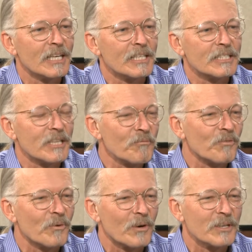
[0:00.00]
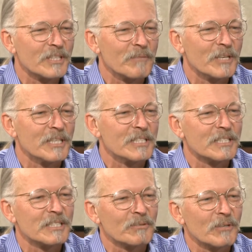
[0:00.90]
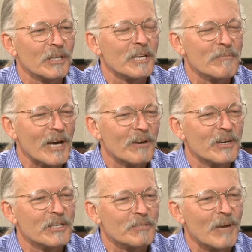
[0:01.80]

except for something that's really come out here.